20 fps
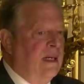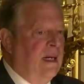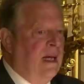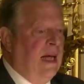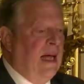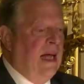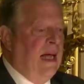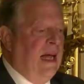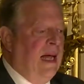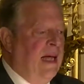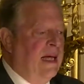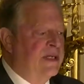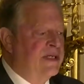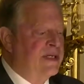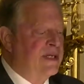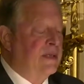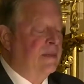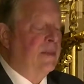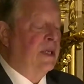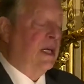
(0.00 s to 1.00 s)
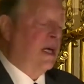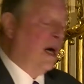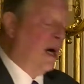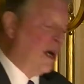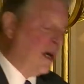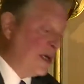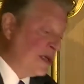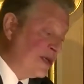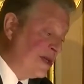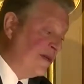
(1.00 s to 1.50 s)
asked,
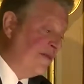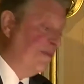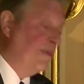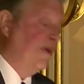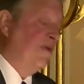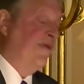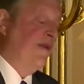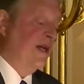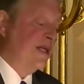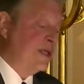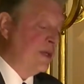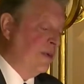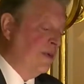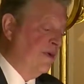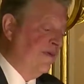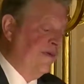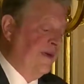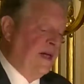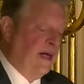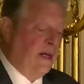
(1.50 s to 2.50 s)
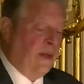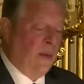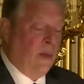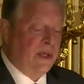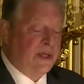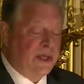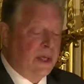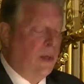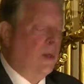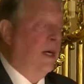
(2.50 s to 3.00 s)
because of Professor Revelle,
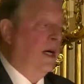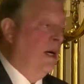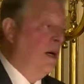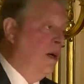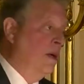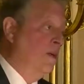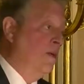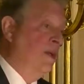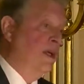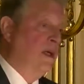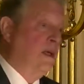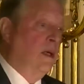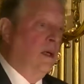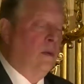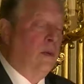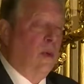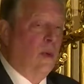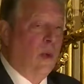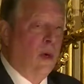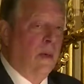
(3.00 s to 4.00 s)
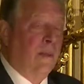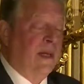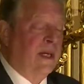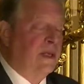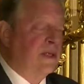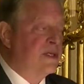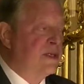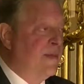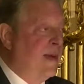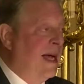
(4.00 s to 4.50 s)
what's going on with global warming.
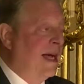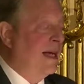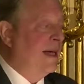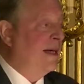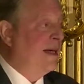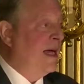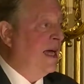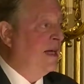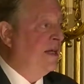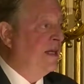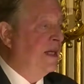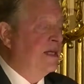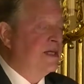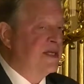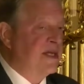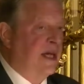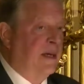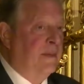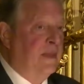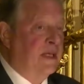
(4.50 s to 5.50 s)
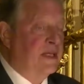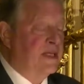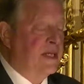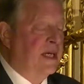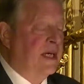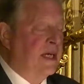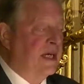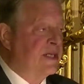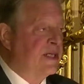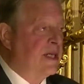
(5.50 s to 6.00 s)
This back in
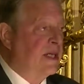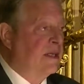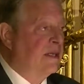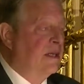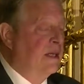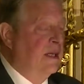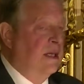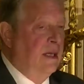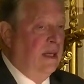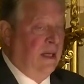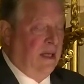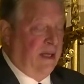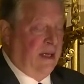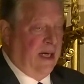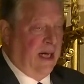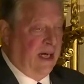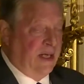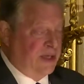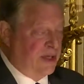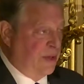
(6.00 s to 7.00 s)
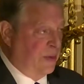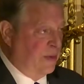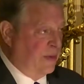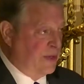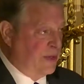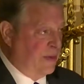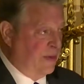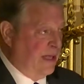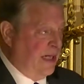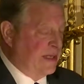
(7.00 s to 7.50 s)
1976, and the answer
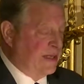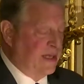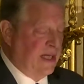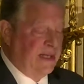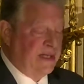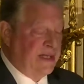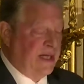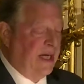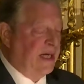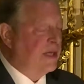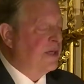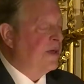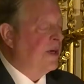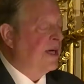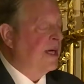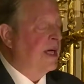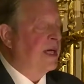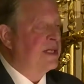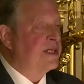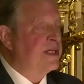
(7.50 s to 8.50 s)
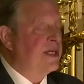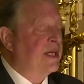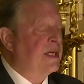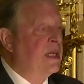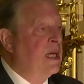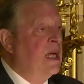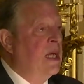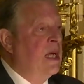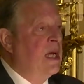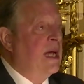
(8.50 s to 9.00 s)
was, as they say, crickets. And
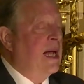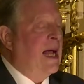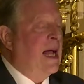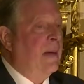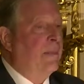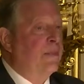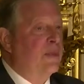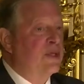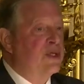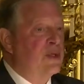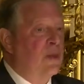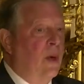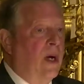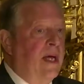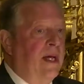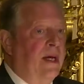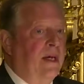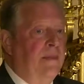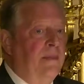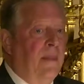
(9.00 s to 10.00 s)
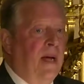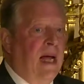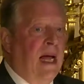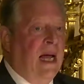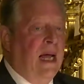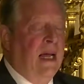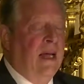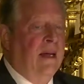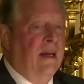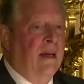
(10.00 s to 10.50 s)
I persuaded
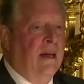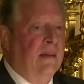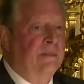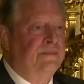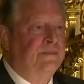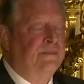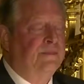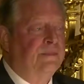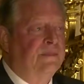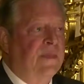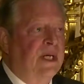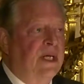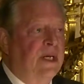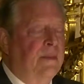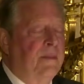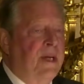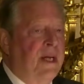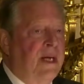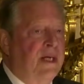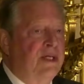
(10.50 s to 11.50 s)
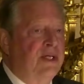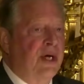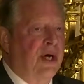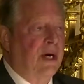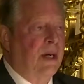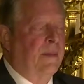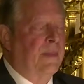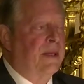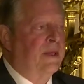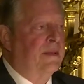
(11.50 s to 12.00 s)
my committee
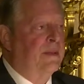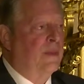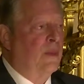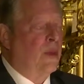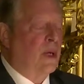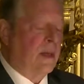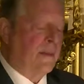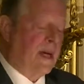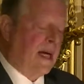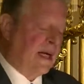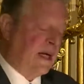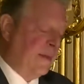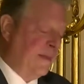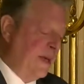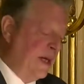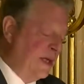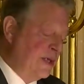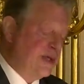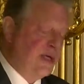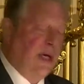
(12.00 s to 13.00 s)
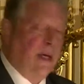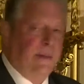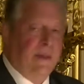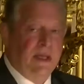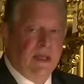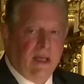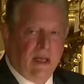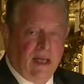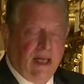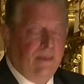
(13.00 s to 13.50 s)
chairman, one of my committee
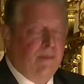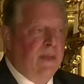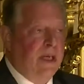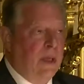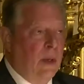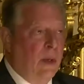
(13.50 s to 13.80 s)
chairmen, to let me